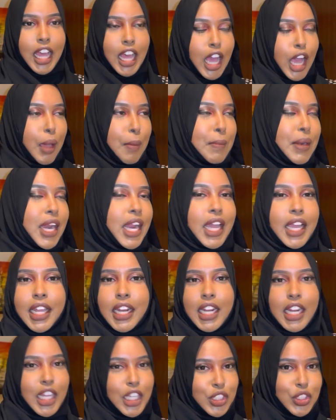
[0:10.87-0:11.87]
I'm not
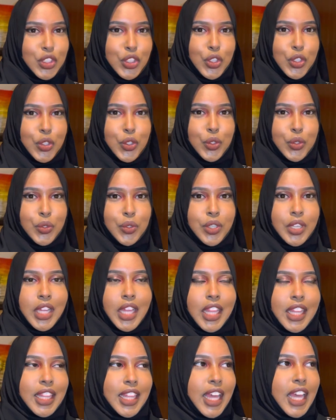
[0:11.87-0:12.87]
gonna lie to you,
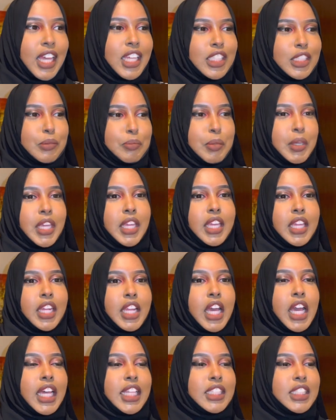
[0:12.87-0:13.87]
there has
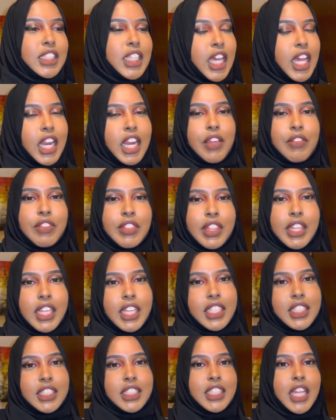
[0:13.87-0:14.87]
been a ton of
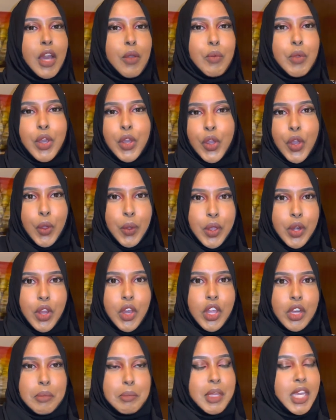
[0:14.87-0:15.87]
things that were going
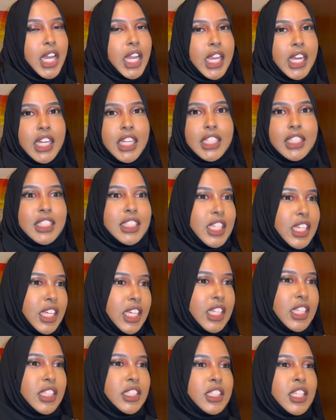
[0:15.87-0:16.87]
on behind the
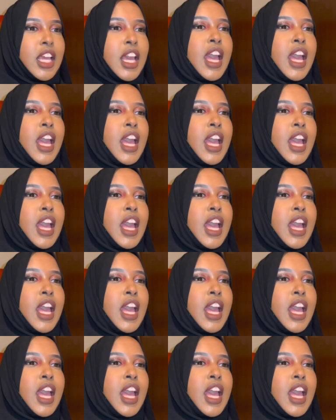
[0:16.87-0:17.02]
scenes,